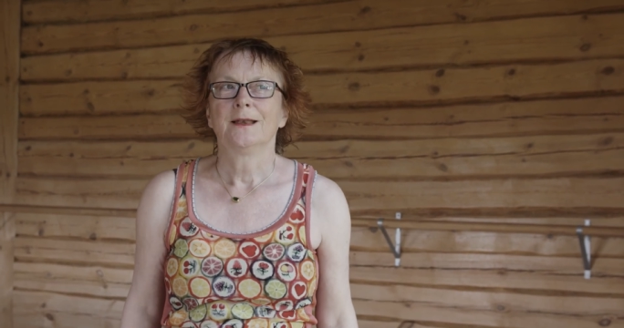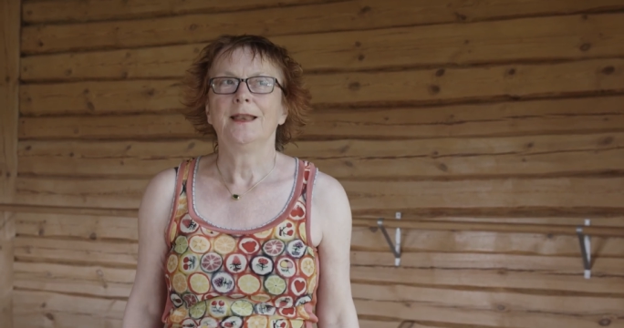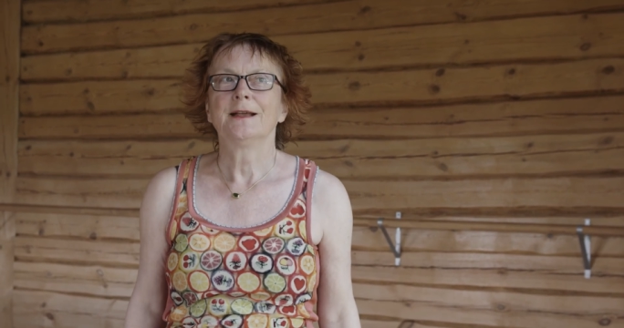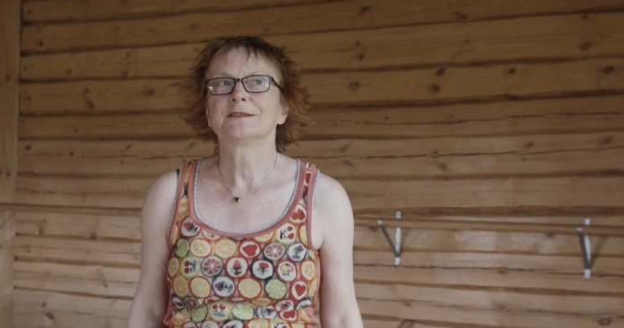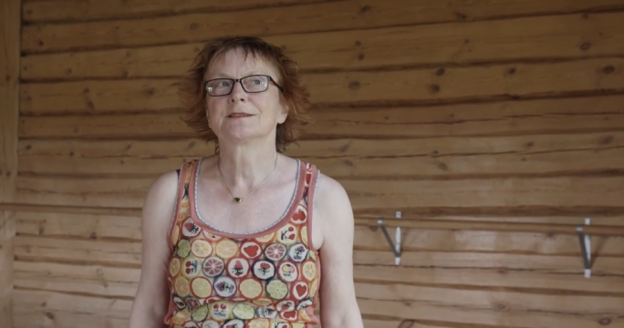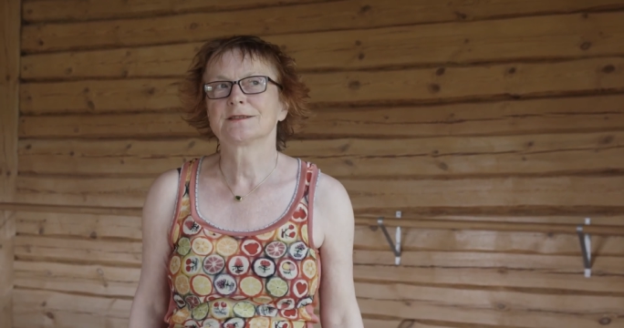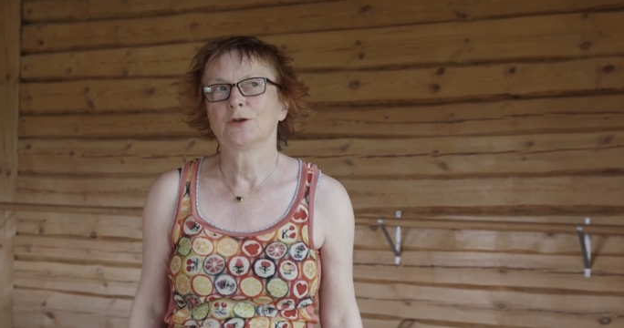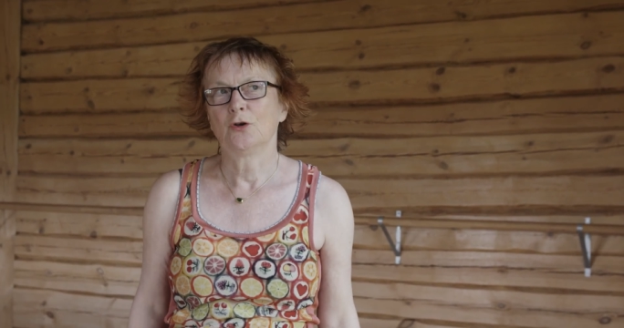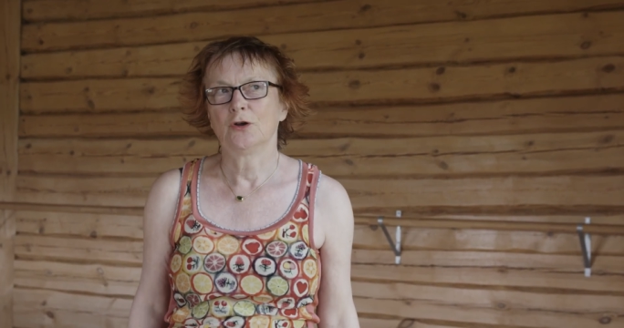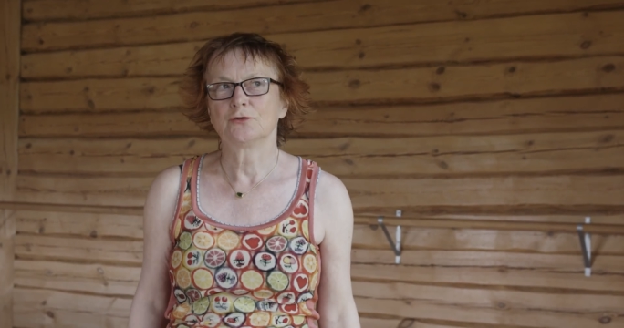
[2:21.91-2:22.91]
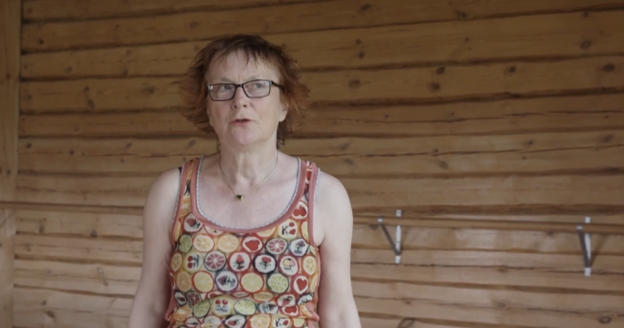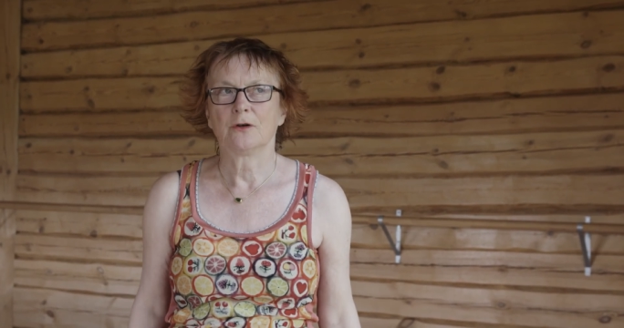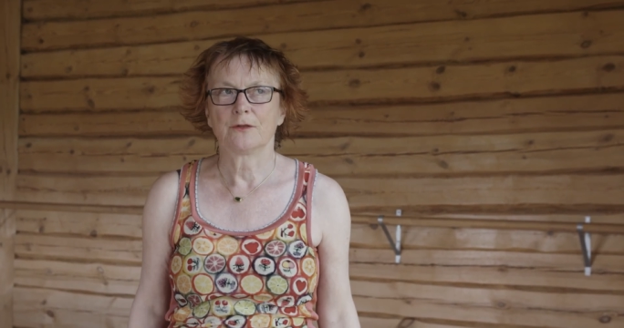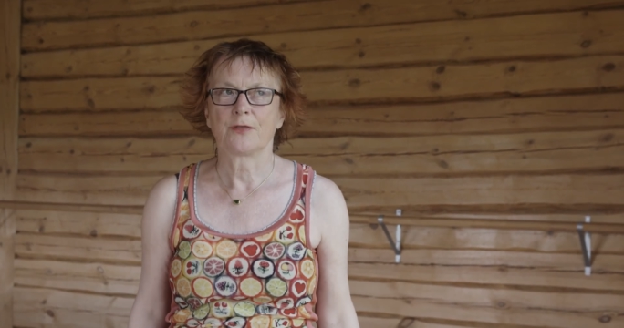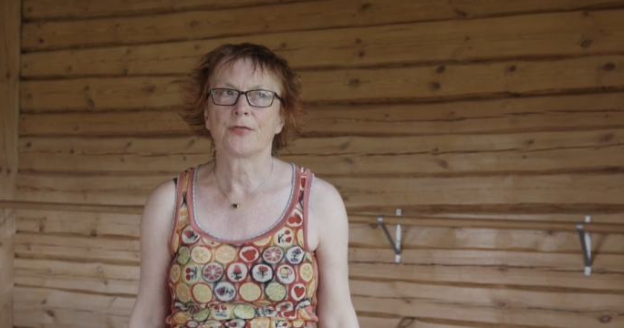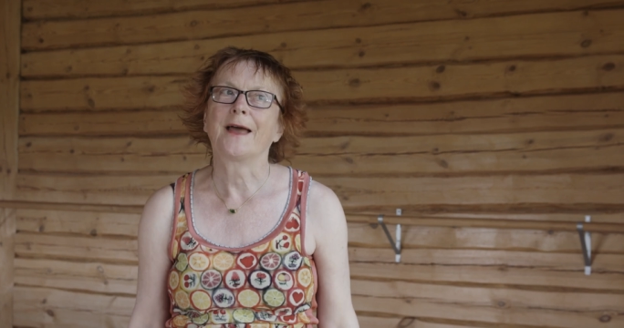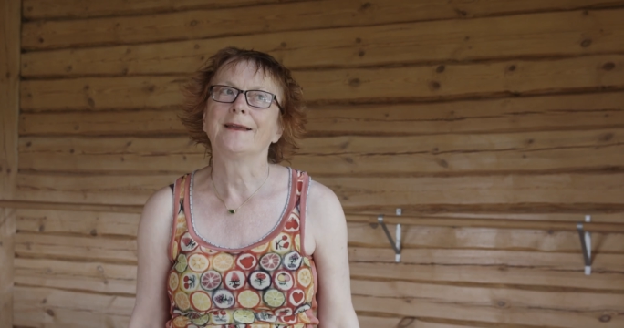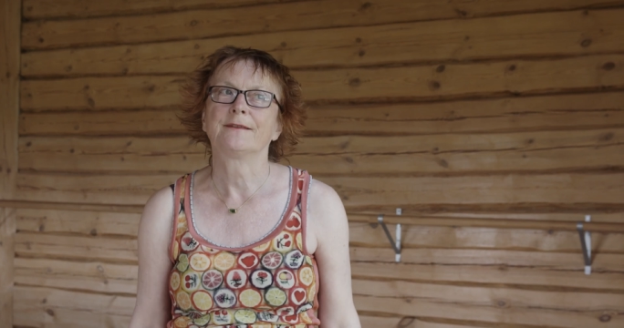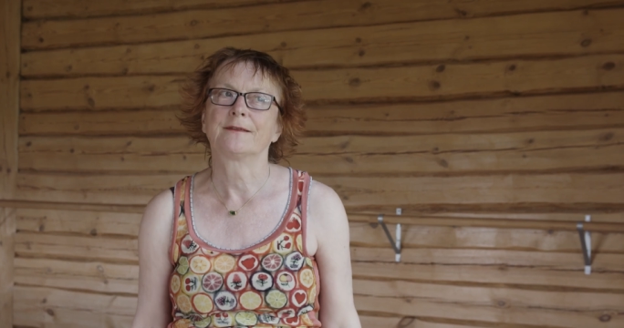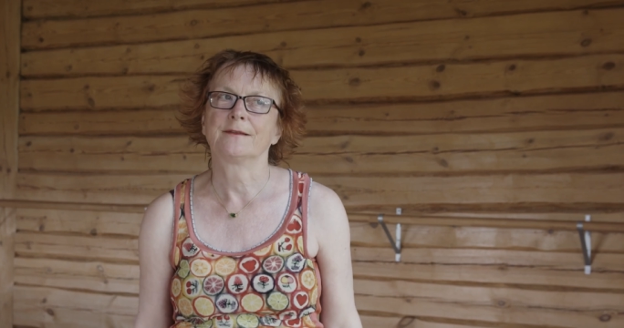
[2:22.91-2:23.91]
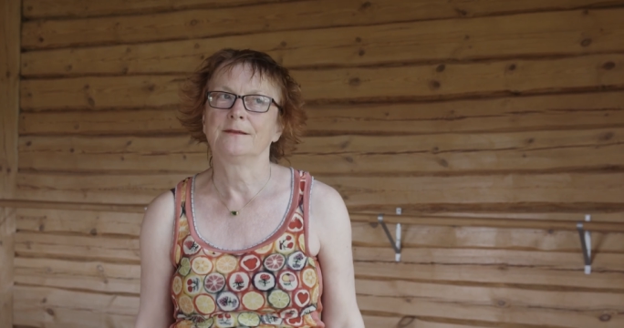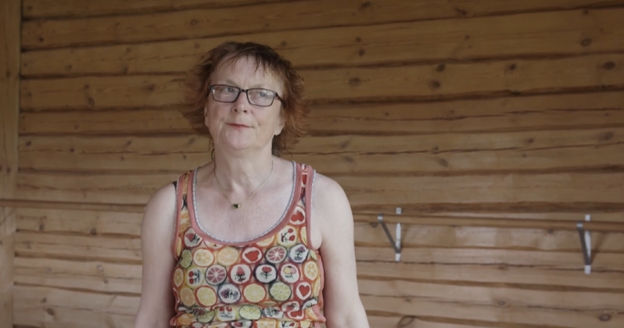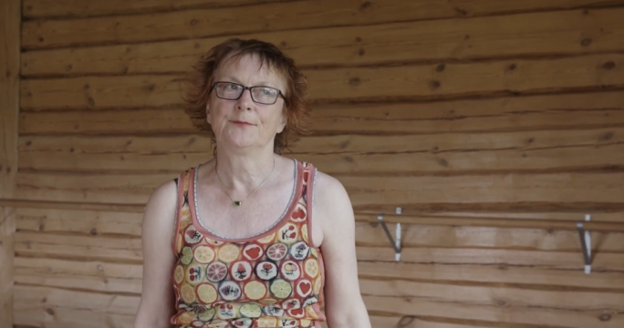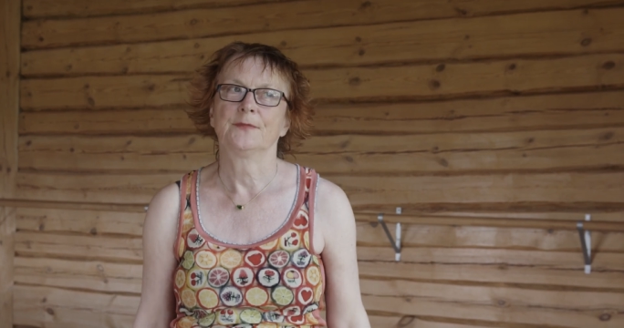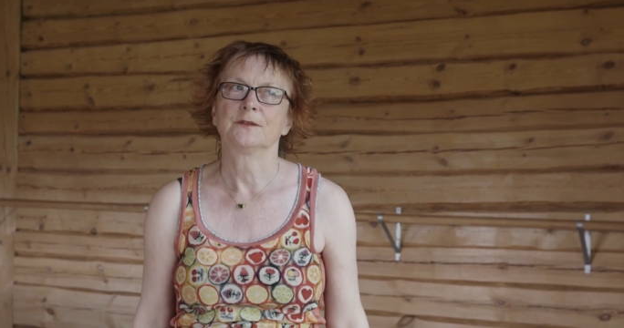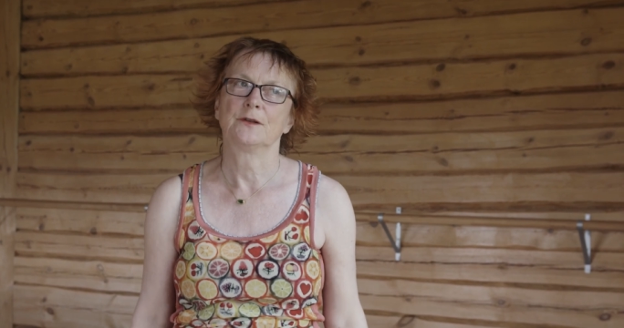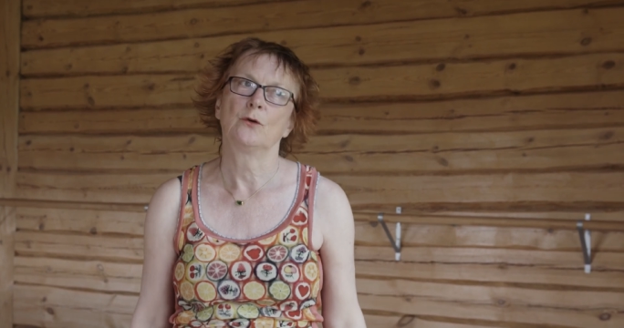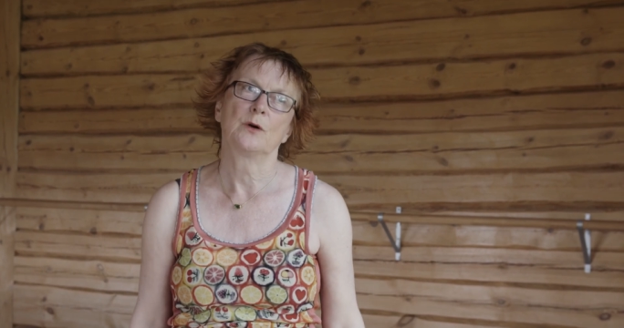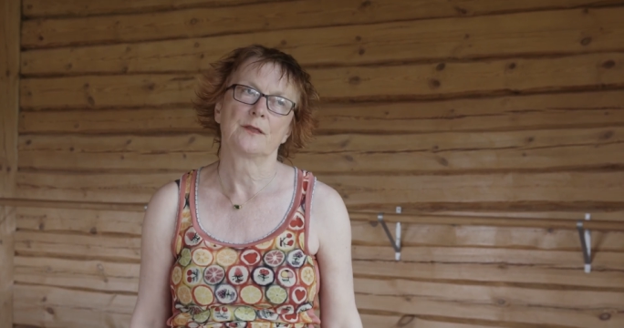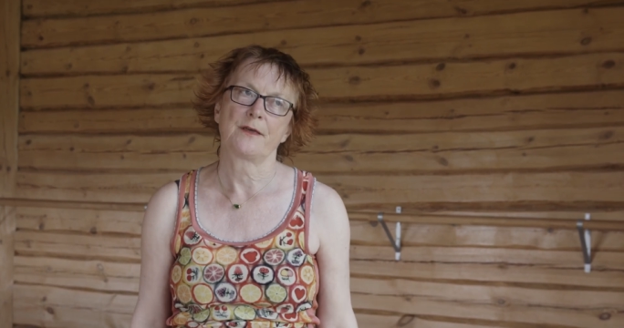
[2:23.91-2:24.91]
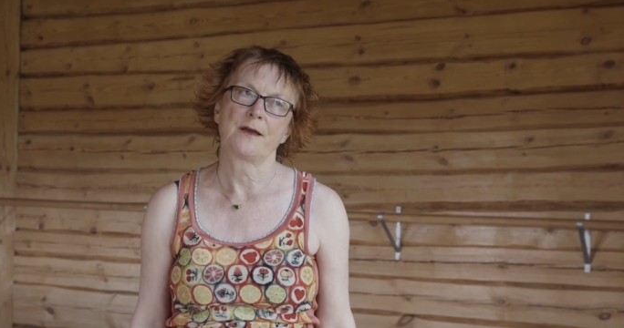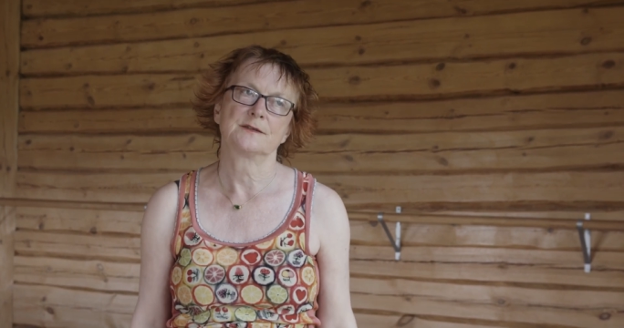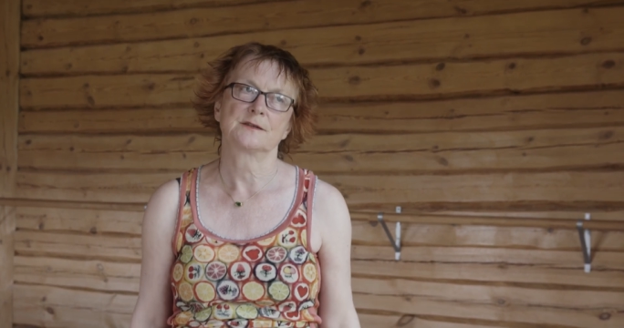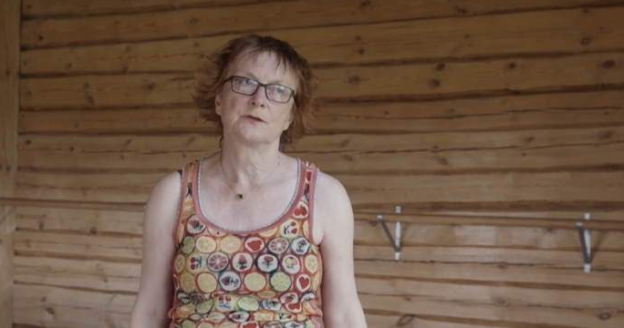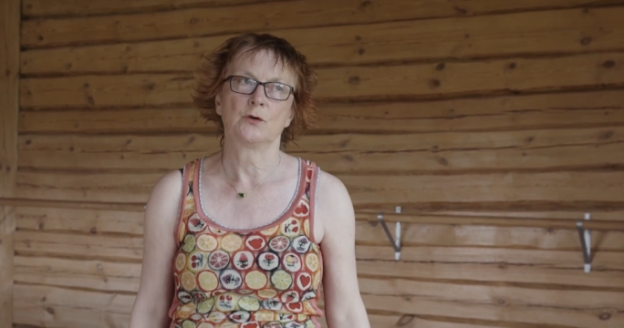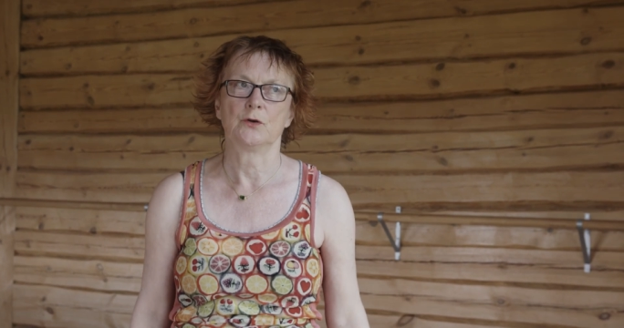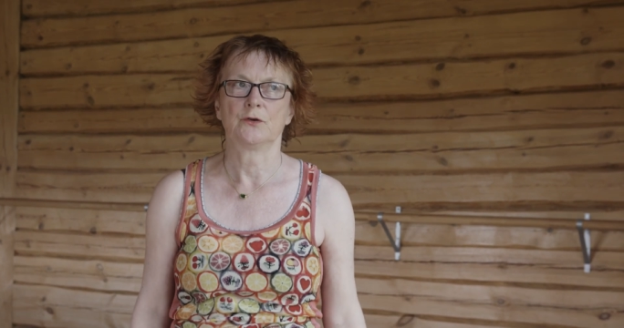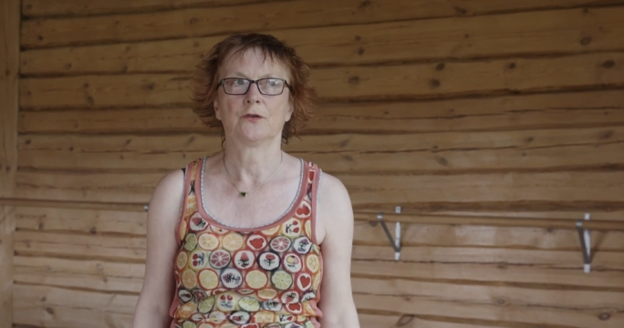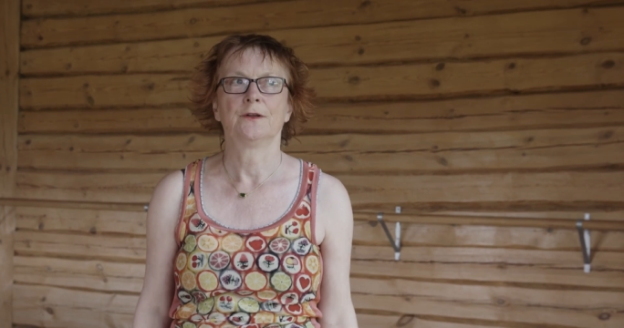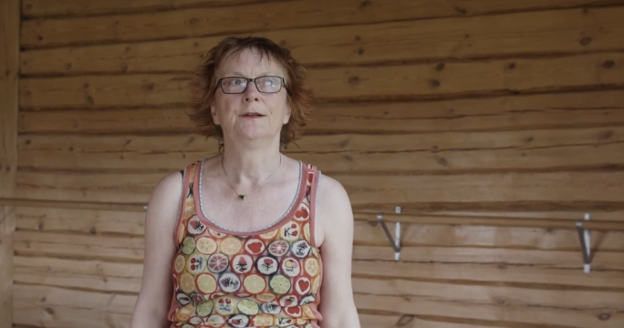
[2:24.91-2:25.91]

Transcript: legs hurt or the thighs, the lower thighs hurt.